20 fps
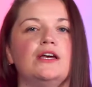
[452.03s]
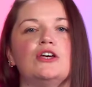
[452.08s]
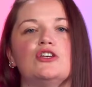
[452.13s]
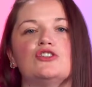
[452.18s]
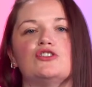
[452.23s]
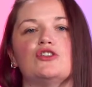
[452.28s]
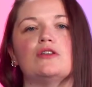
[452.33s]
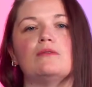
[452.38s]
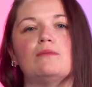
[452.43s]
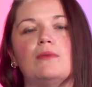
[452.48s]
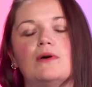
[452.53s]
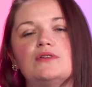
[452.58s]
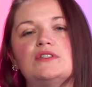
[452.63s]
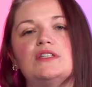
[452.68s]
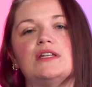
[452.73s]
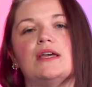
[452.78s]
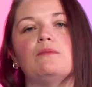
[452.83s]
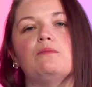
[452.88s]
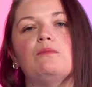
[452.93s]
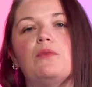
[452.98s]
So the most
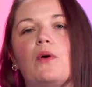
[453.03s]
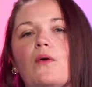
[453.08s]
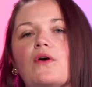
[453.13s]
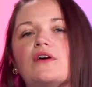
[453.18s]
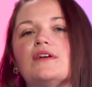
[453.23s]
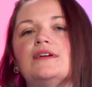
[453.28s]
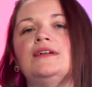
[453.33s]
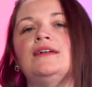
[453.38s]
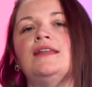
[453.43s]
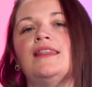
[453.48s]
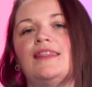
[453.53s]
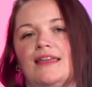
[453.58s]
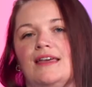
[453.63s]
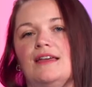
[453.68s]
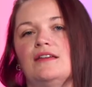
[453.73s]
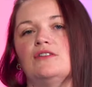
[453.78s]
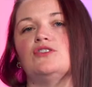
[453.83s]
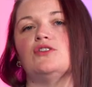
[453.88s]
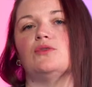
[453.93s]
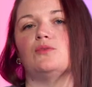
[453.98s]
important
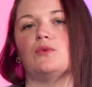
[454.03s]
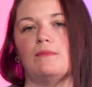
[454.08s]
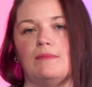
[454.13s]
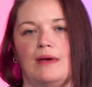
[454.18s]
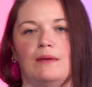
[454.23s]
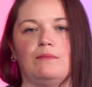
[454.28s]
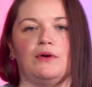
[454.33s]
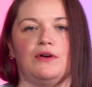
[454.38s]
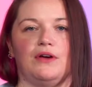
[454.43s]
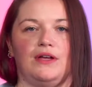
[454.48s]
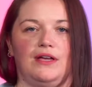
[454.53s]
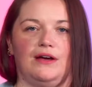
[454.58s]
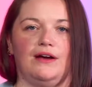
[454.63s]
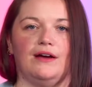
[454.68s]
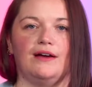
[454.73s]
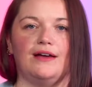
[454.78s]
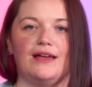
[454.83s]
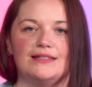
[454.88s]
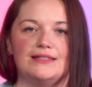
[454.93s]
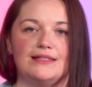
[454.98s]
thing to remember
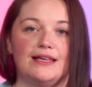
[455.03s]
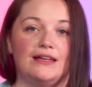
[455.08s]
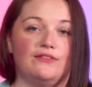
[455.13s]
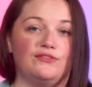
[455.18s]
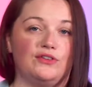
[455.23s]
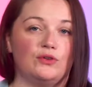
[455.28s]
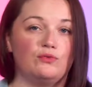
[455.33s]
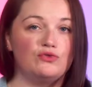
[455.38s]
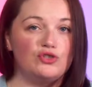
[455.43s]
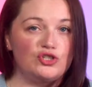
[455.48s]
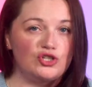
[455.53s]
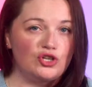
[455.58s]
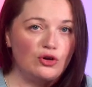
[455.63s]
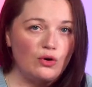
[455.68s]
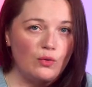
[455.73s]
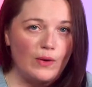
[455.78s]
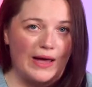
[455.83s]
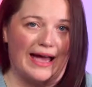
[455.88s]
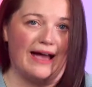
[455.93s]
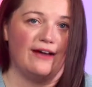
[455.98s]
here is that if you
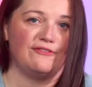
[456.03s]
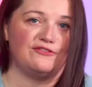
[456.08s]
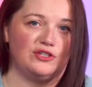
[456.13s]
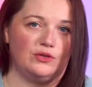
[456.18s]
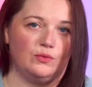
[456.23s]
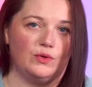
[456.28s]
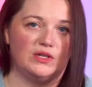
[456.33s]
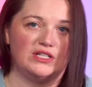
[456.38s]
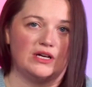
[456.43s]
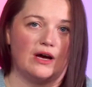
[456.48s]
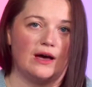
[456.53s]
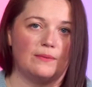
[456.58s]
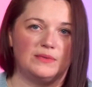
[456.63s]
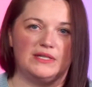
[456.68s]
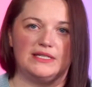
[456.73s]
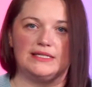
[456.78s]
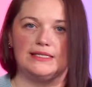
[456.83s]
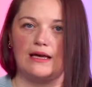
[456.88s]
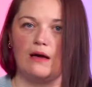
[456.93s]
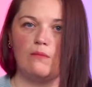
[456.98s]
do have to adopt
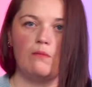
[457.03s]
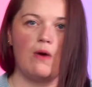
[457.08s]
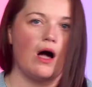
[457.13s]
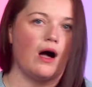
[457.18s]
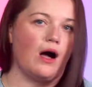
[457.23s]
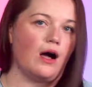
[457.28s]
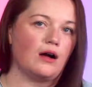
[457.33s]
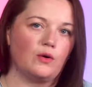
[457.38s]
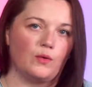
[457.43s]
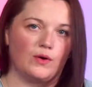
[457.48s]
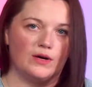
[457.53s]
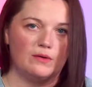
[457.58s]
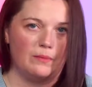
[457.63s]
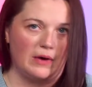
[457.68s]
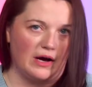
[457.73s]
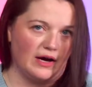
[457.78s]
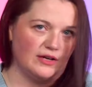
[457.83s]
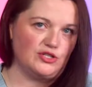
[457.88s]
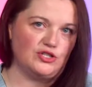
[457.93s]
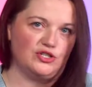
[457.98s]
some awkward
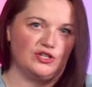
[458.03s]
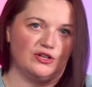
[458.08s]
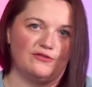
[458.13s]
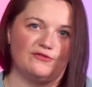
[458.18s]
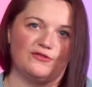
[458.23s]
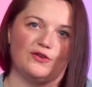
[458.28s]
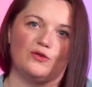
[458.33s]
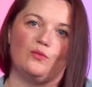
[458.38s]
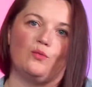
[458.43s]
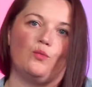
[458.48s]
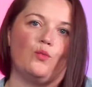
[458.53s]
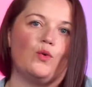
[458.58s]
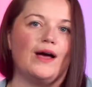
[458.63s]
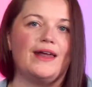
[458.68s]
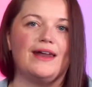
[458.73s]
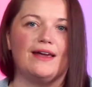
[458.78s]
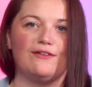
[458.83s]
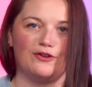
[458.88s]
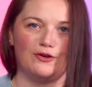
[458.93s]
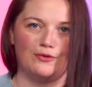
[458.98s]
posture for
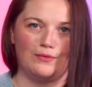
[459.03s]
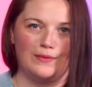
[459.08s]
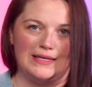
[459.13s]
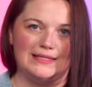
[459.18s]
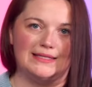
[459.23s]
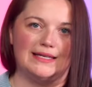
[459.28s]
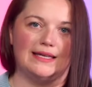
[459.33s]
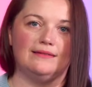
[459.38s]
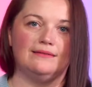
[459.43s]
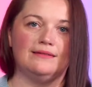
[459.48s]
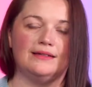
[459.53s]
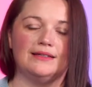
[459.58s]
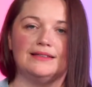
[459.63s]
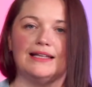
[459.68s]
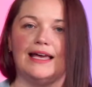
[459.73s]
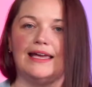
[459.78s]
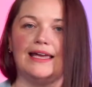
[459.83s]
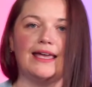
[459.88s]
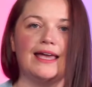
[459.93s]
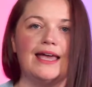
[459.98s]
whatever reason,
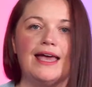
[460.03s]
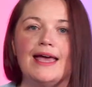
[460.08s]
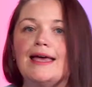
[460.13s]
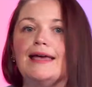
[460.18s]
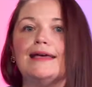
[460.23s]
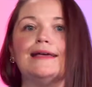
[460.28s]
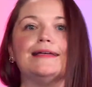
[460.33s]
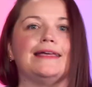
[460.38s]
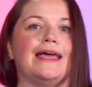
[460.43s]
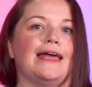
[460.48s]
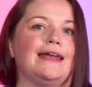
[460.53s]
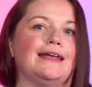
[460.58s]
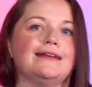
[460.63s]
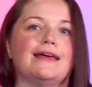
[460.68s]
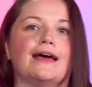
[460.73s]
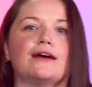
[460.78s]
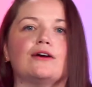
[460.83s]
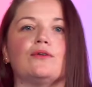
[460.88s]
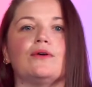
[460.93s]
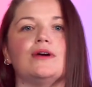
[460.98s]
like getting
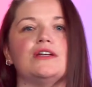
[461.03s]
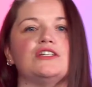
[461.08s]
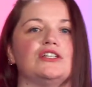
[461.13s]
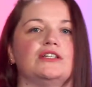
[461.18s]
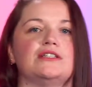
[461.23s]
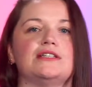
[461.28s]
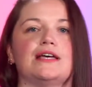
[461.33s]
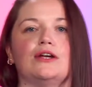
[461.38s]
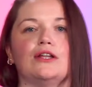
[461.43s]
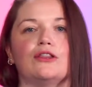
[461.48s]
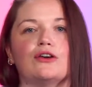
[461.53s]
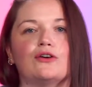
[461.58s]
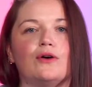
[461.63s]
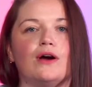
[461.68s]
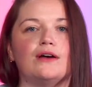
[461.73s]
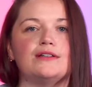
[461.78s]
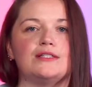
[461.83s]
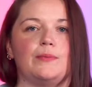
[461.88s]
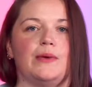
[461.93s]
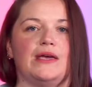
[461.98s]
decorations out of the
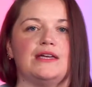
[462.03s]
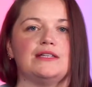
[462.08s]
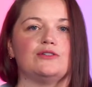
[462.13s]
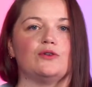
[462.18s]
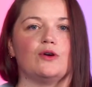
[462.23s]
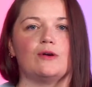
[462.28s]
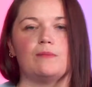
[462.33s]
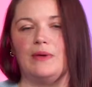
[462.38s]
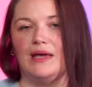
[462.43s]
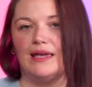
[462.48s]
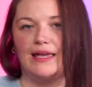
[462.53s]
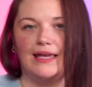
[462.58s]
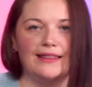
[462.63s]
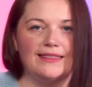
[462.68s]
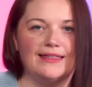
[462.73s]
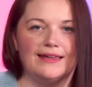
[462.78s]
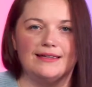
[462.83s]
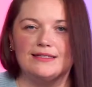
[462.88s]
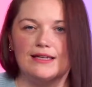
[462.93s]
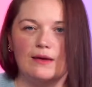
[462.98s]
crawl space or picking
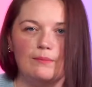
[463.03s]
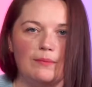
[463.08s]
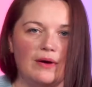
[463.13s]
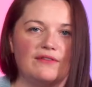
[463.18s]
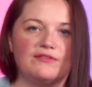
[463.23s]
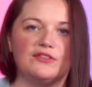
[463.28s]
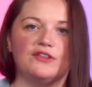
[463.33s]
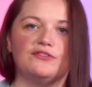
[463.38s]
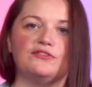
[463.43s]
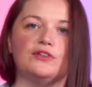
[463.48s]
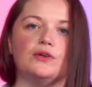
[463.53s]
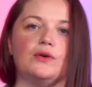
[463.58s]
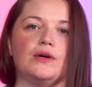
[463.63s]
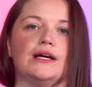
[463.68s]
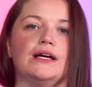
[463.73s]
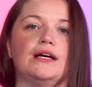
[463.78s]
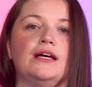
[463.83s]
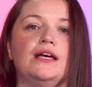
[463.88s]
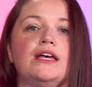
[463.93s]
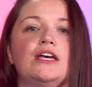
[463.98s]
things up off the
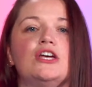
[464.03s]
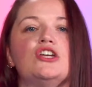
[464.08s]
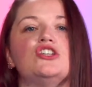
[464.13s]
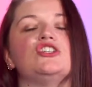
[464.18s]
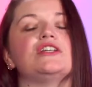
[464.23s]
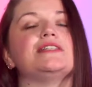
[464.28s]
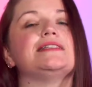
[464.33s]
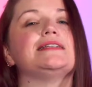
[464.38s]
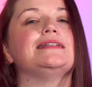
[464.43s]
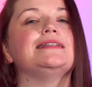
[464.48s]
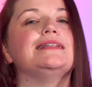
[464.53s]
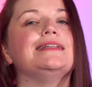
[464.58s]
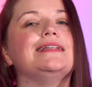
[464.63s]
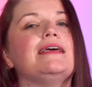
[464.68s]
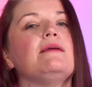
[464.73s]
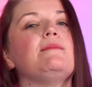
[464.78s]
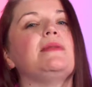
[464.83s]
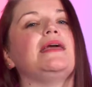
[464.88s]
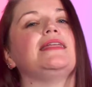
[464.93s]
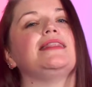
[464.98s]
floor, just
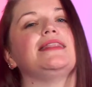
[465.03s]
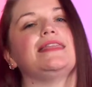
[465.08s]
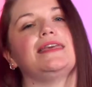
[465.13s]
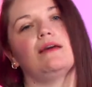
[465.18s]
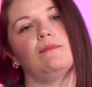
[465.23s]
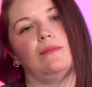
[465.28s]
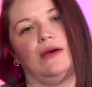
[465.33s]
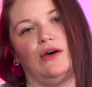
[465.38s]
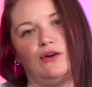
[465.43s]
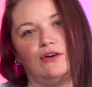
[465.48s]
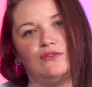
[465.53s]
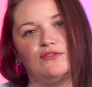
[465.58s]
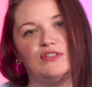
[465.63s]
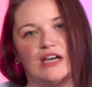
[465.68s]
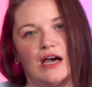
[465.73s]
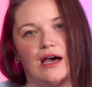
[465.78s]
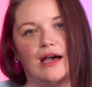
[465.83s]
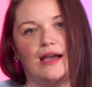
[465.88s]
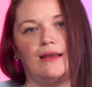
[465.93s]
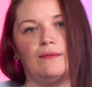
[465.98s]
limit the amount of
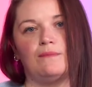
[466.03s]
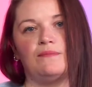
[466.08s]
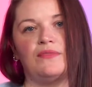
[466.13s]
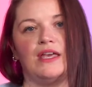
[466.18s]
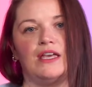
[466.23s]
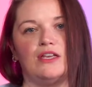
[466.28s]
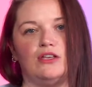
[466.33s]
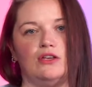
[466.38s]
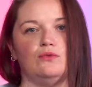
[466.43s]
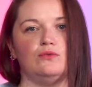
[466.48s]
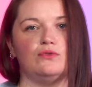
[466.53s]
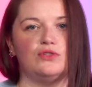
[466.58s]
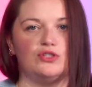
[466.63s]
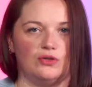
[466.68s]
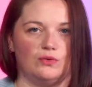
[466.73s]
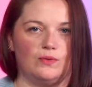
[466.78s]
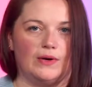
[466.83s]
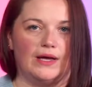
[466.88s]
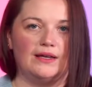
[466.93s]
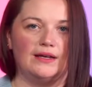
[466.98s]
time that you
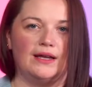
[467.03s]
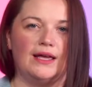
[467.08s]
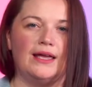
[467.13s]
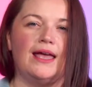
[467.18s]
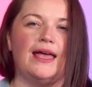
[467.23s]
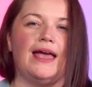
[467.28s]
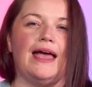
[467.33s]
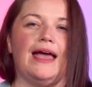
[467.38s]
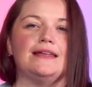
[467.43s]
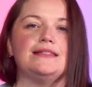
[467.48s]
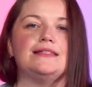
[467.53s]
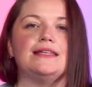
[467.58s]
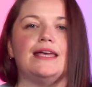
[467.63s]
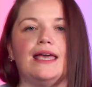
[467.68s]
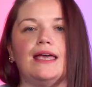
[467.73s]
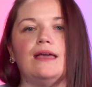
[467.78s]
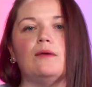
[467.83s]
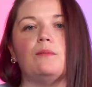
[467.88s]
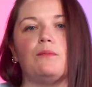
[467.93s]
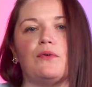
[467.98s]
do it and
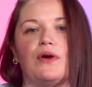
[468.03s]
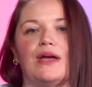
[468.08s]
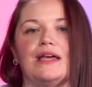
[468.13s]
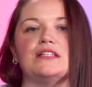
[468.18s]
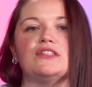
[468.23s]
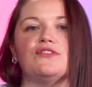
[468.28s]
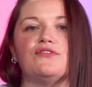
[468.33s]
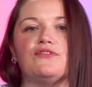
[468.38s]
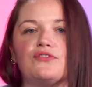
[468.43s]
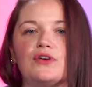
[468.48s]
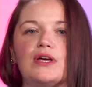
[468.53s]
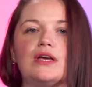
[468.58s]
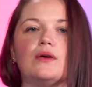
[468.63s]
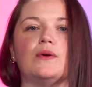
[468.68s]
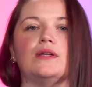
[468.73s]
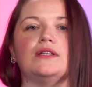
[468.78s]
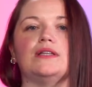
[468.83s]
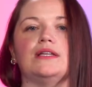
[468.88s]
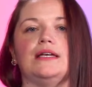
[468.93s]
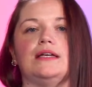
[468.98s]
take breaks
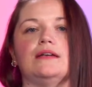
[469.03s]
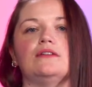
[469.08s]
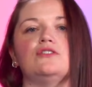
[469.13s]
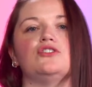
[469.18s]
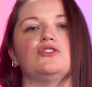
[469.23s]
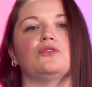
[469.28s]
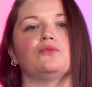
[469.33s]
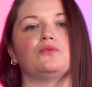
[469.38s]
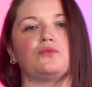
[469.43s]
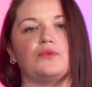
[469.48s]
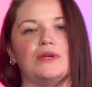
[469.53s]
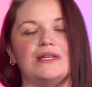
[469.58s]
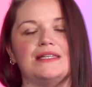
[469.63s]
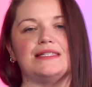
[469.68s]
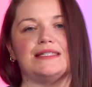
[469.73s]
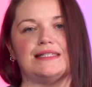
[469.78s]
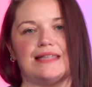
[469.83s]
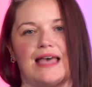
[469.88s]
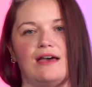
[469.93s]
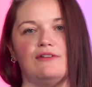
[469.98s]
frequently to
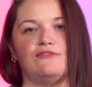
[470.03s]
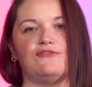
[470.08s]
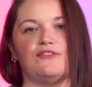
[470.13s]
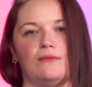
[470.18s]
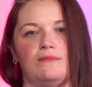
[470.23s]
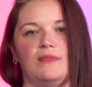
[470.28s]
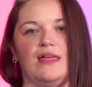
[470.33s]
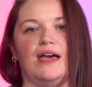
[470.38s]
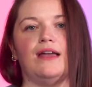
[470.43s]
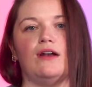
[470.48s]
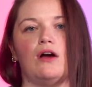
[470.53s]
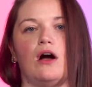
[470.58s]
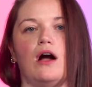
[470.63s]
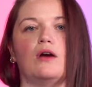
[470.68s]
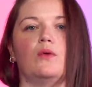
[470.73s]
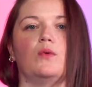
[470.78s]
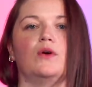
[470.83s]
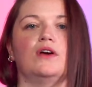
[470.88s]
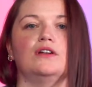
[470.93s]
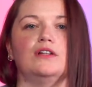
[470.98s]
reset from that
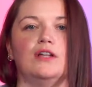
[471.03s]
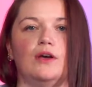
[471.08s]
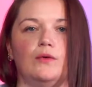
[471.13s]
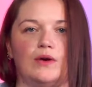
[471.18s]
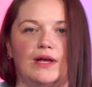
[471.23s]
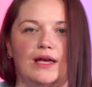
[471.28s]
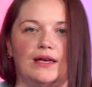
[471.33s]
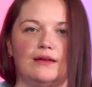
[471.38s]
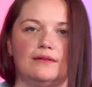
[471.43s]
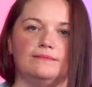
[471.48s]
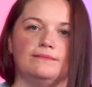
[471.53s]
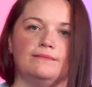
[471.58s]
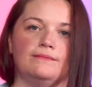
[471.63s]
awkward loading.